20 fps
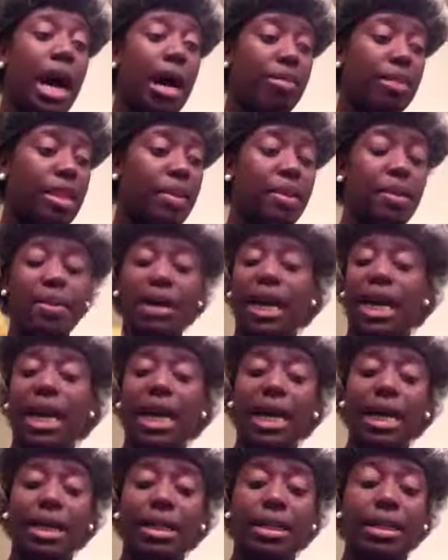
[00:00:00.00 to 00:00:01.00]
Simply
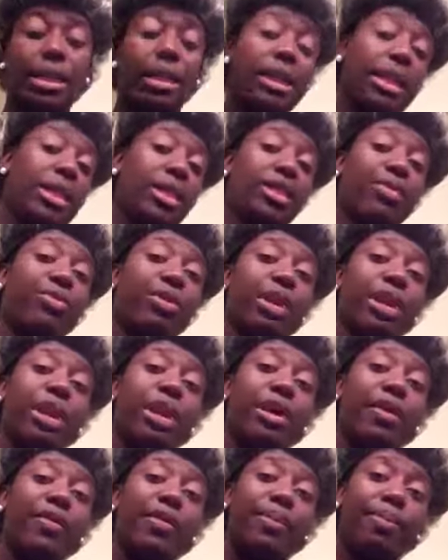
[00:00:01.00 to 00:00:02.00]
because this is really
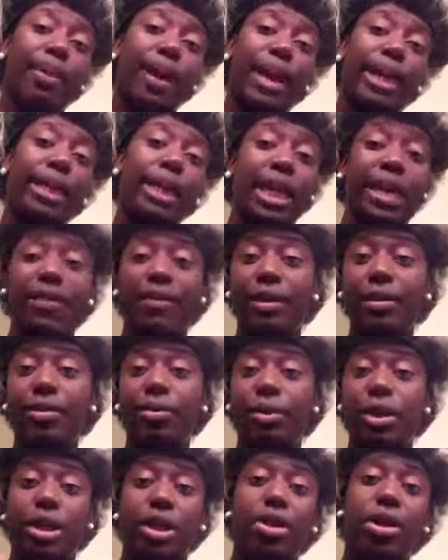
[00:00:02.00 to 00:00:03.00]
good for braids. Even
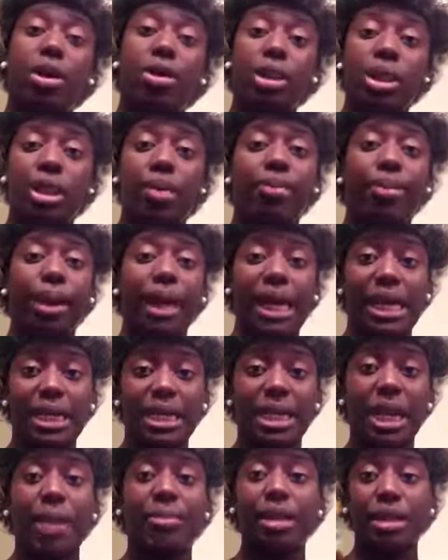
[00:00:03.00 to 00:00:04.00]
when you go to the braid
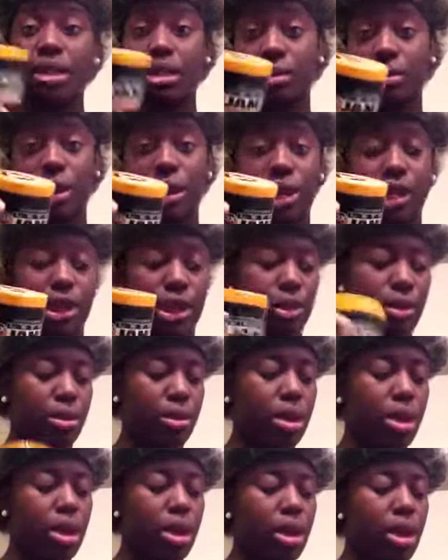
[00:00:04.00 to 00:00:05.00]
shop, this is what they use.
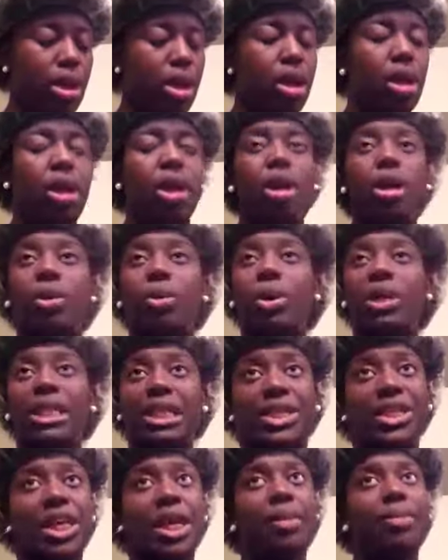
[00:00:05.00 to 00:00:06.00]
What
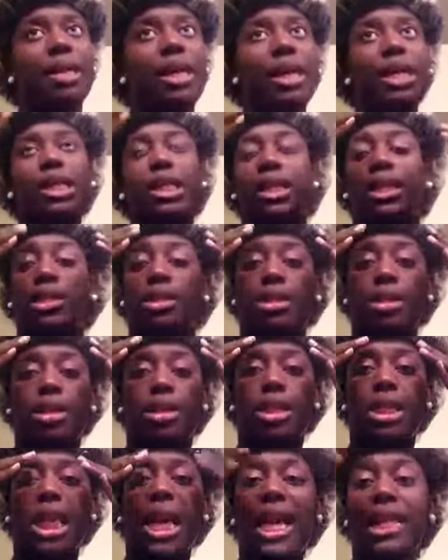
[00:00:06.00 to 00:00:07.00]
the jam does is
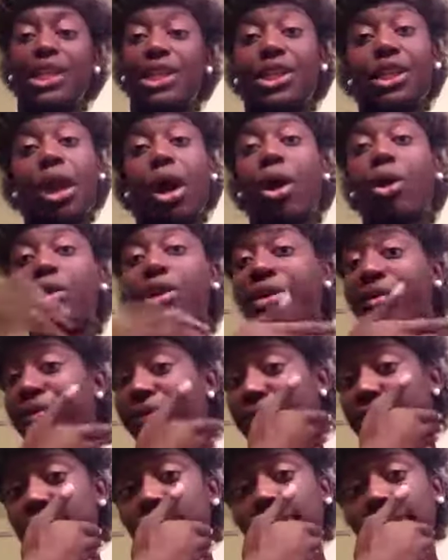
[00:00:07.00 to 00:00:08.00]
just catches all your
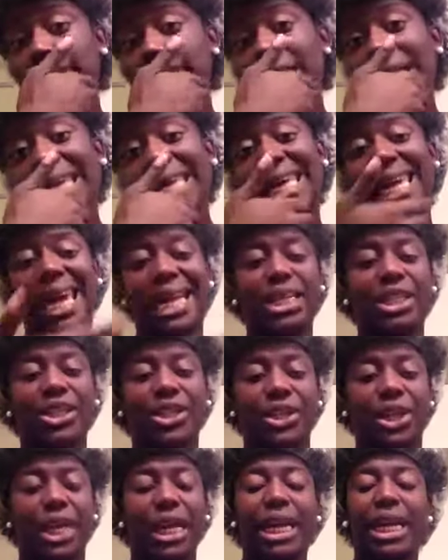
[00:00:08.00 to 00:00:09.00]
roots, it
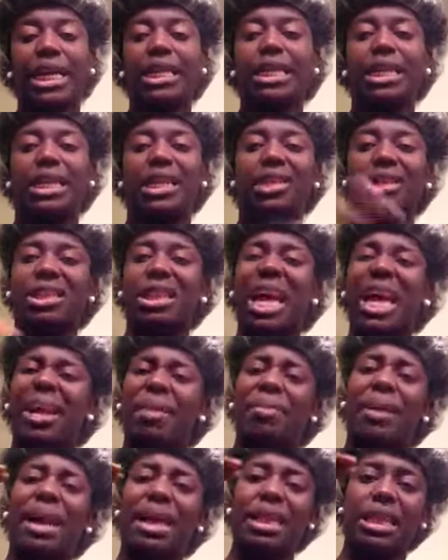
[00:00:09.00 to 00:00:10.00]
catches your ends, and it just kind
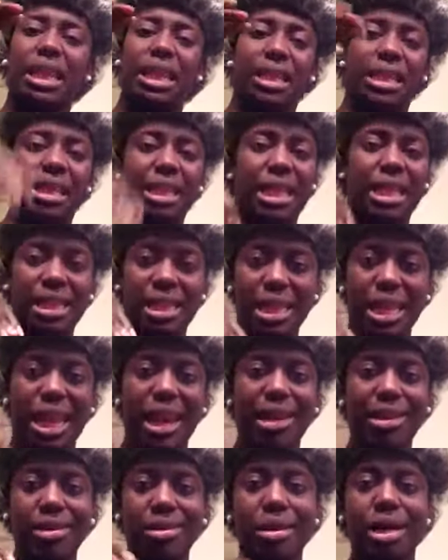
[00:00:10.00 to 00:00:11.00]
of makes it stick
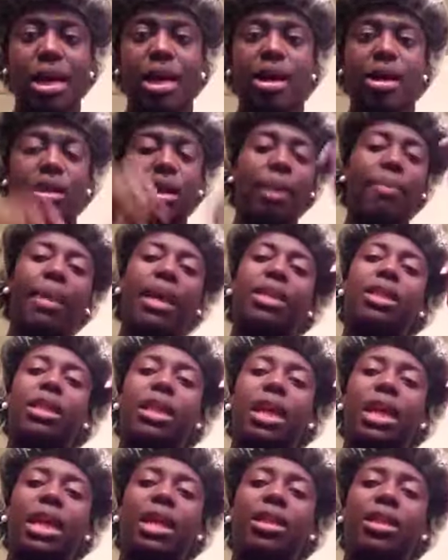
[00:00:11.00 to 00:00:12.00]
together. So it makes
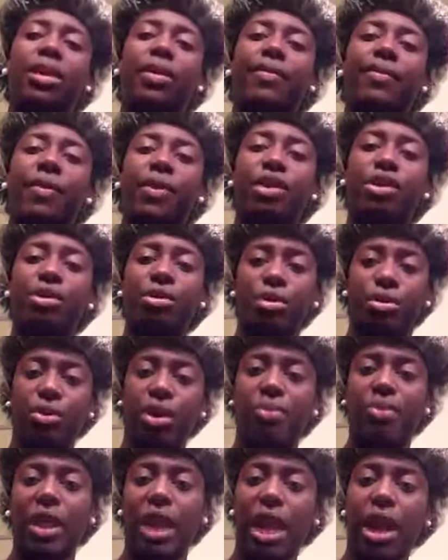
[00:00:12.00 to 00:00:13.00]
it easier for you to
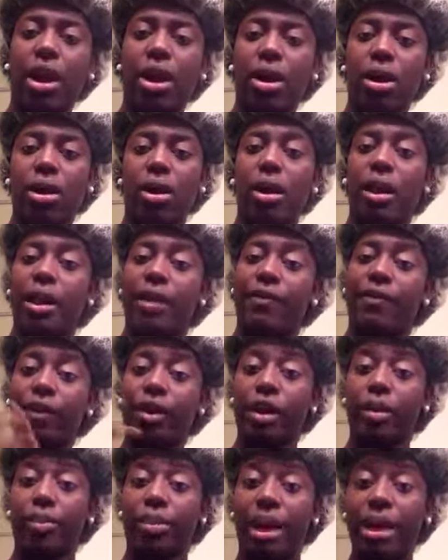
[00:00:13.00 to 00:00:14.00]
grip the hair on and for
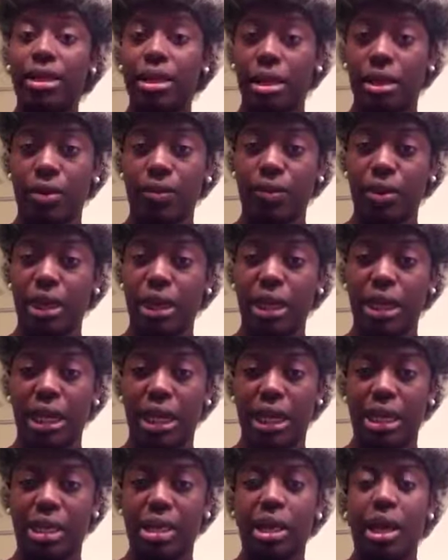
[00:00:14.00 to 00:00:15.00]
your braids to look really
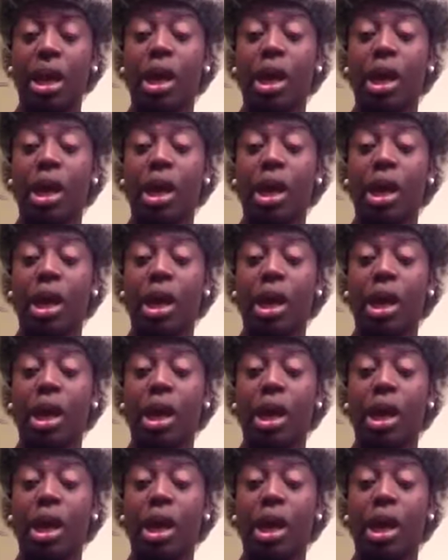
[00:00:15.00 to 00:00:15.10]
neat.